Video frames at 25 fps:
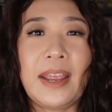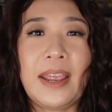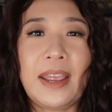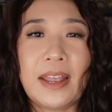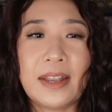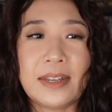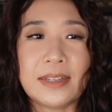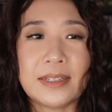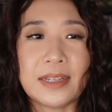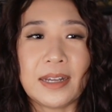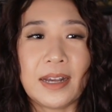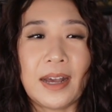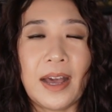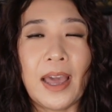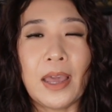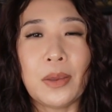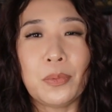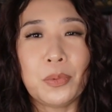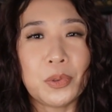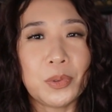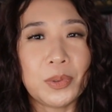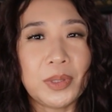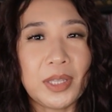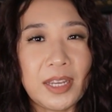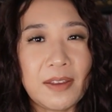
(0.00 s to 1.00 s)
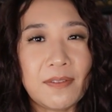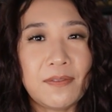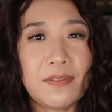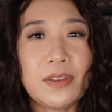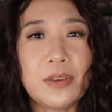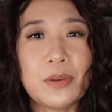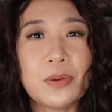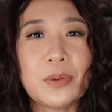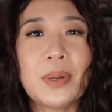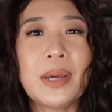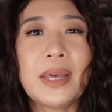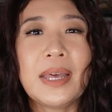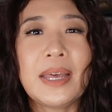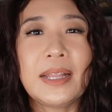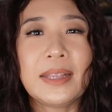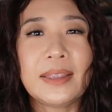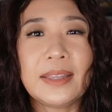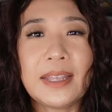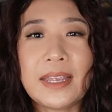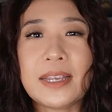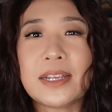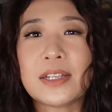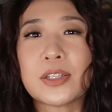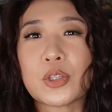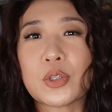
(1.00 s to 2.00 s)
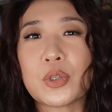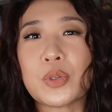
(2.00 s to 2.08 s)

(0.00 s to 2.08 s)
and I will leave you links